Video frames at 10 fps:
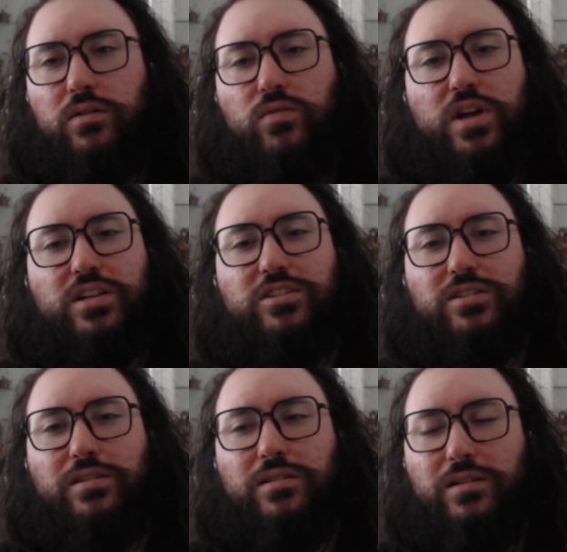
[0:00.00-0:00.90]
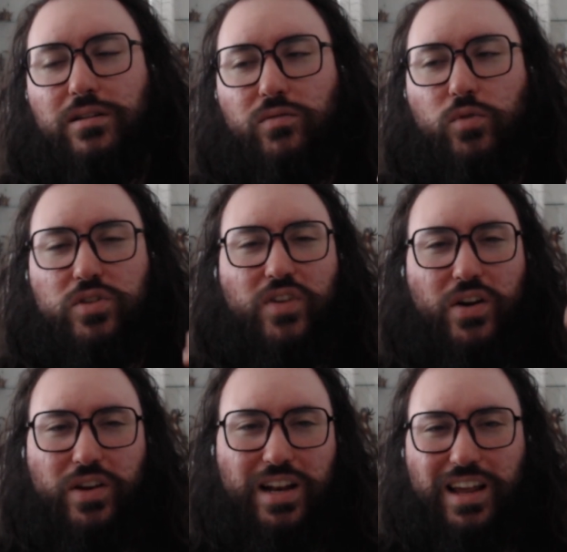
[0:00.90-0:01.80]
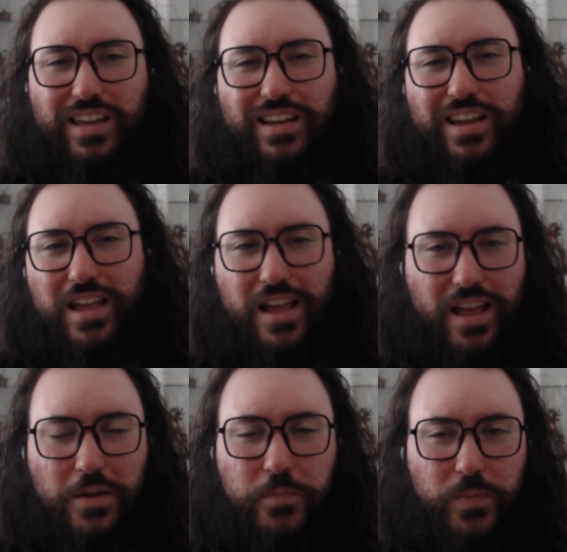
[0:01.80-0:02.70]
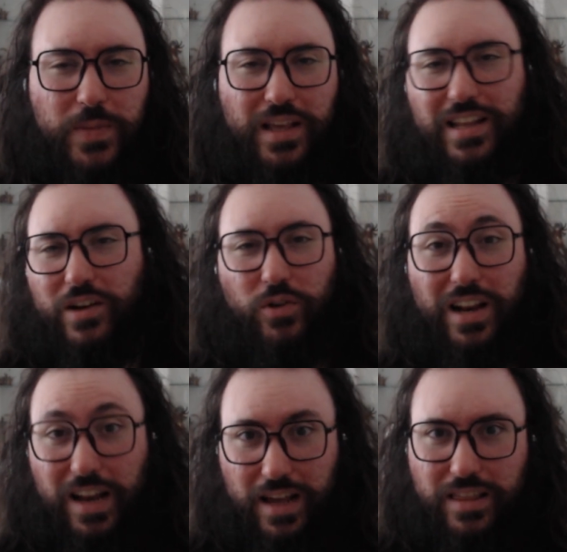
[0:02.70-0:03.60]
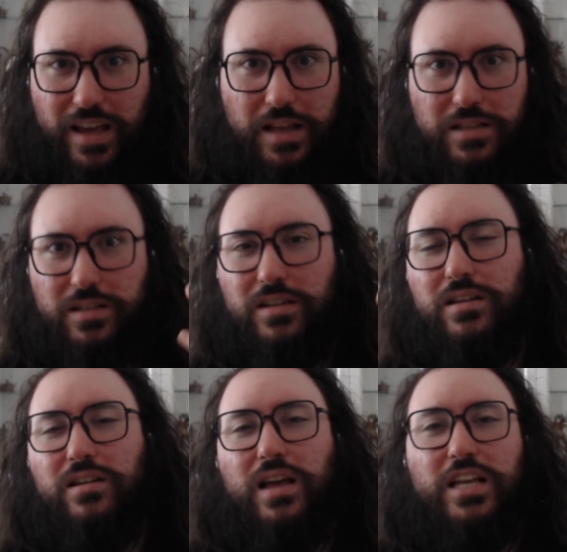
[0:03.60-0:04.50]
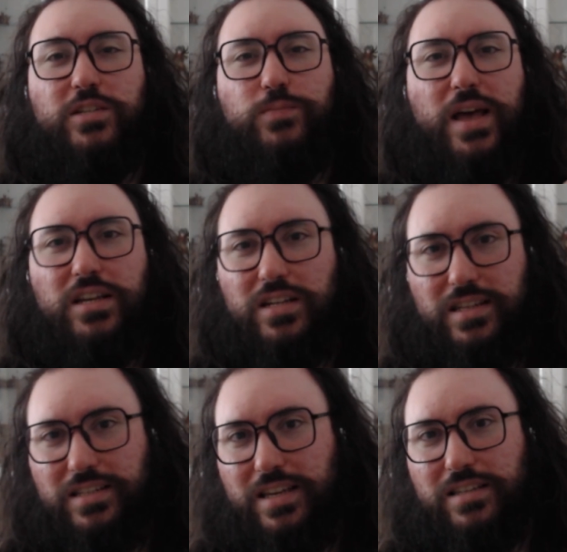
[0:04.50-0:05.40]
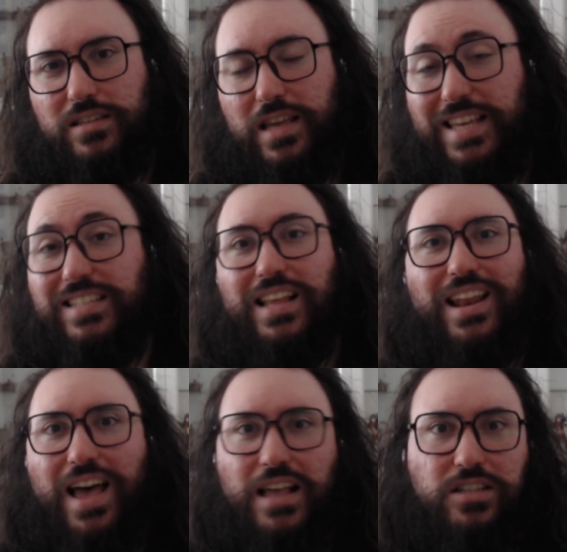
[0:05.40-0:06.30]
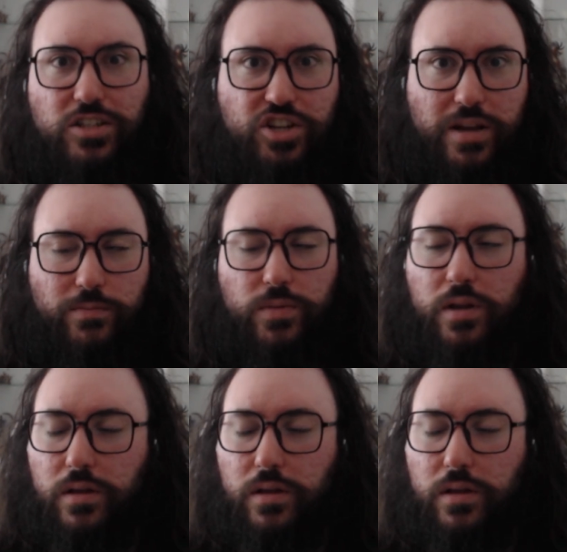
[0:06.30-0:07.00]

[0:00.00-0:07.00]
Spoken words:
which was very like, didn't really like that. Especially since it's the last gym.